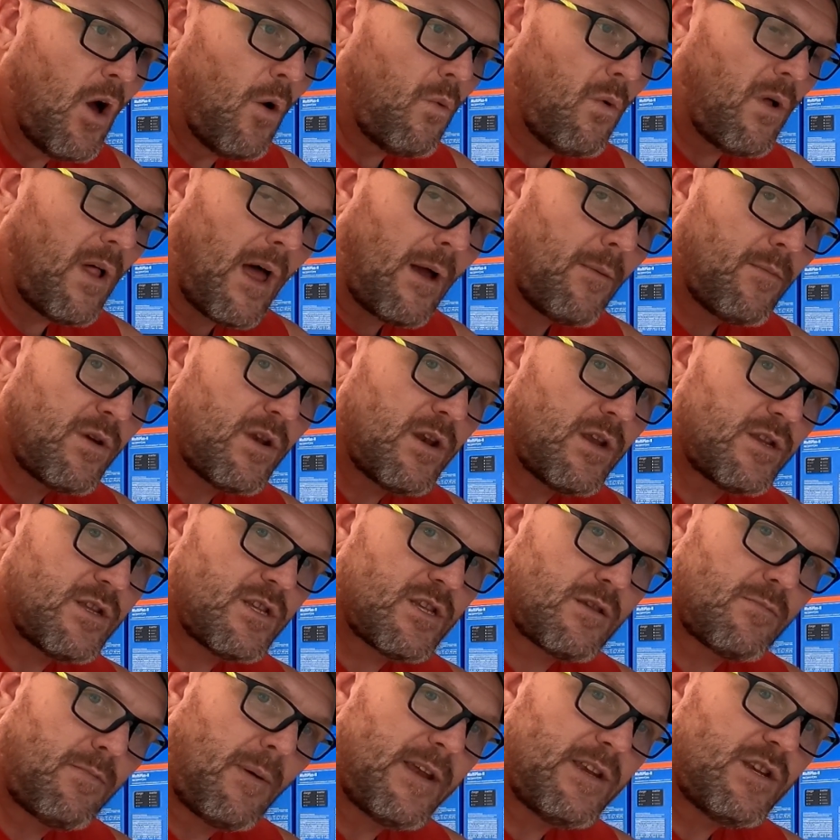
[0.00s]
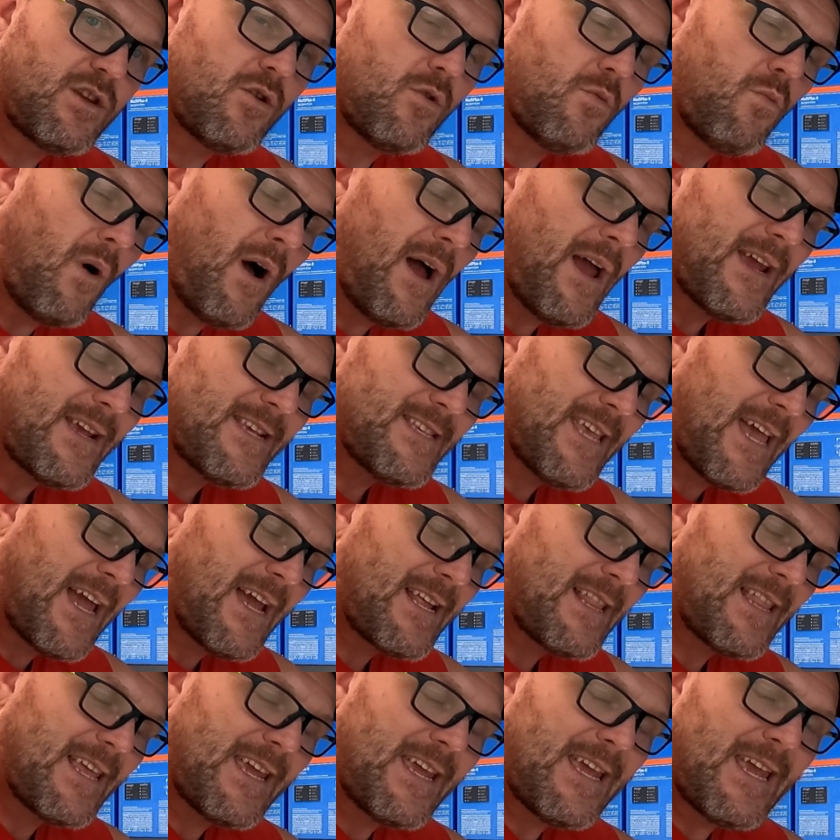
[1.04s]
Well, I'm going to explain to you why
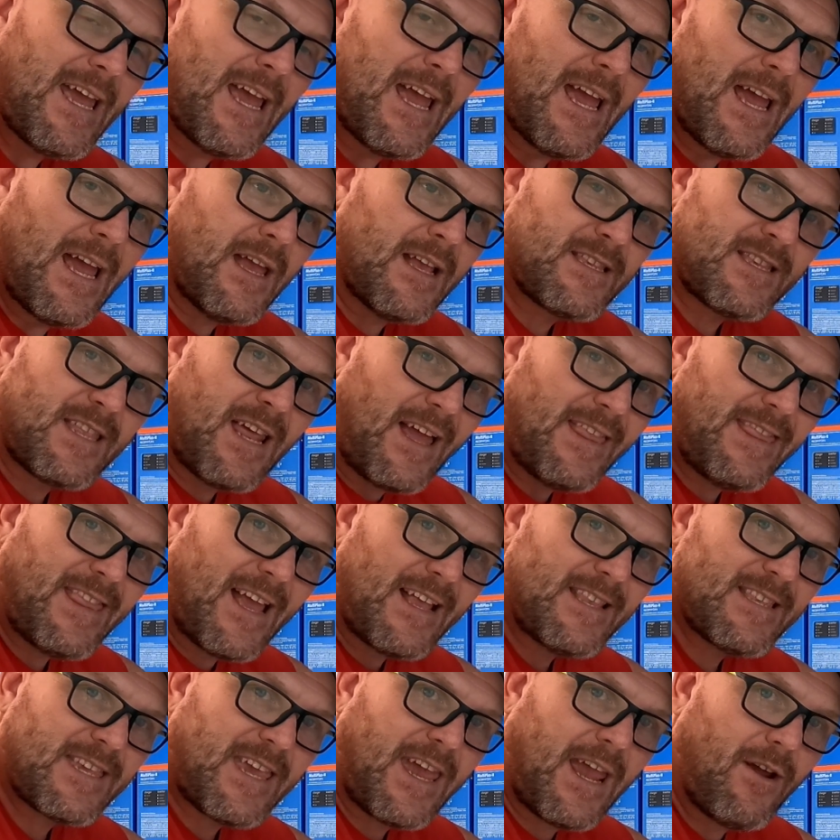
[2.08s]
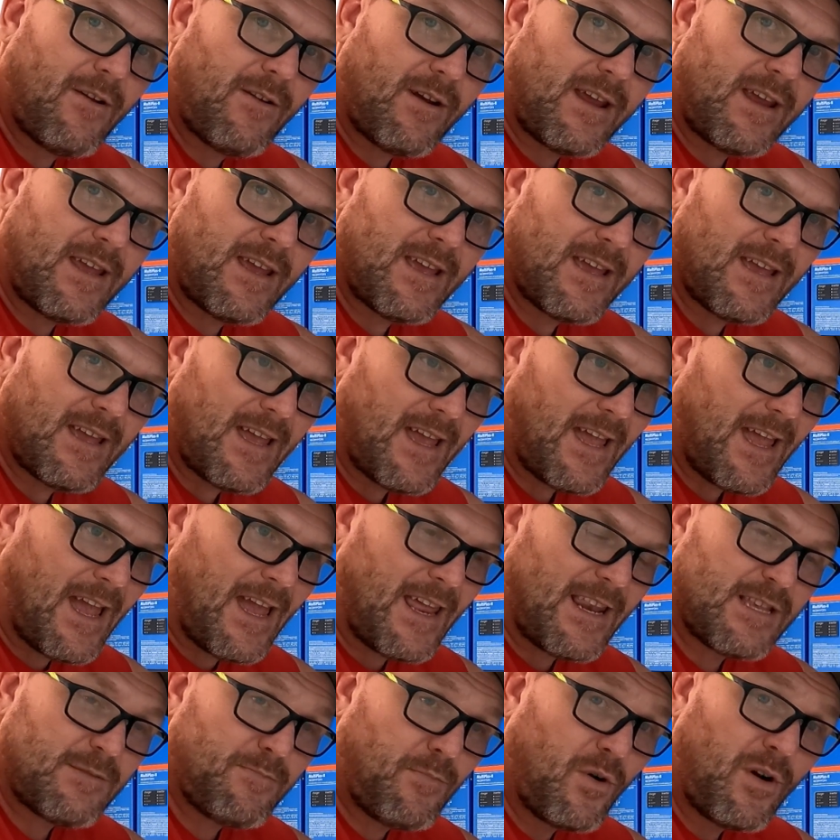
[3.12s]
exactly it's not that scary
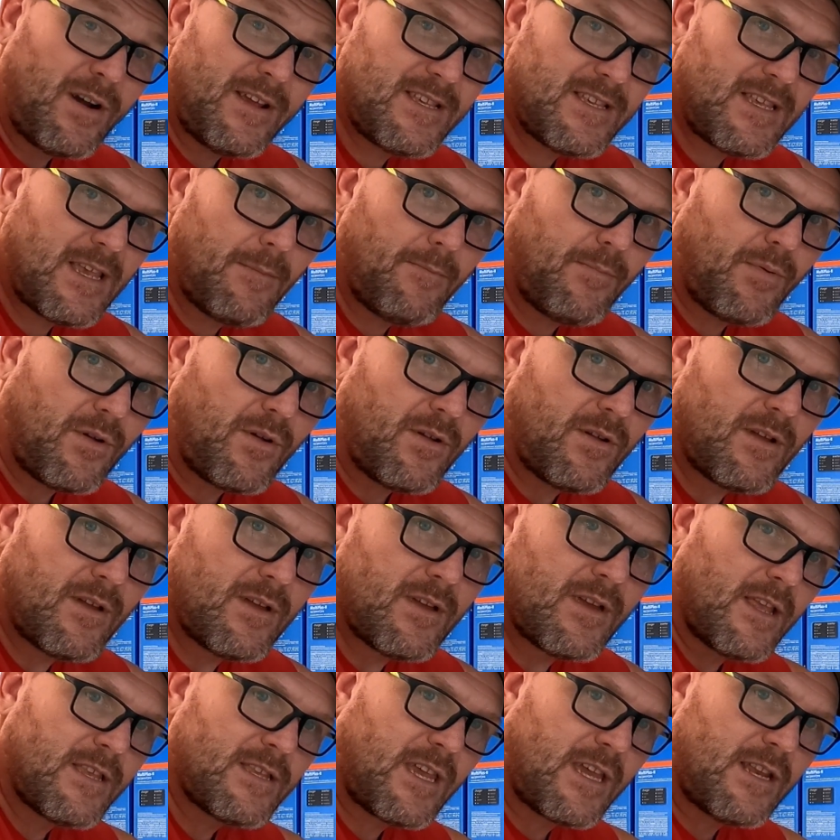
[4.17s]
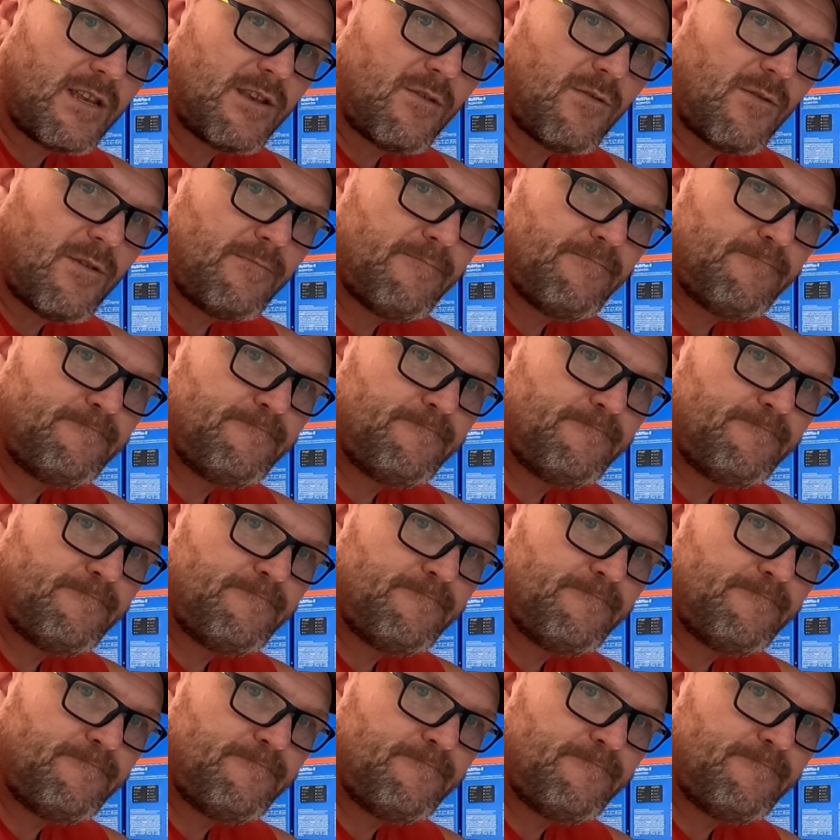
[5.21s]
and it's pretty simple. Let's get to it.